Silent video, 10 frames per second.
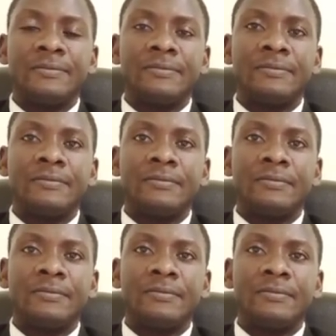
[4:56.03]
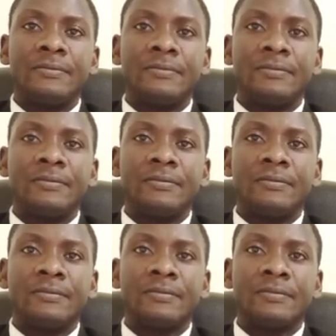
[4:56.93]

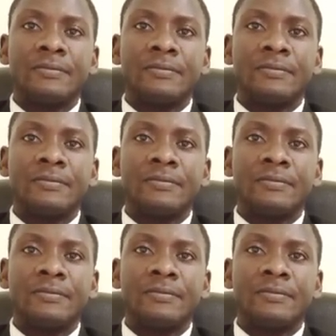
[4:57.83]
Nobody speaks.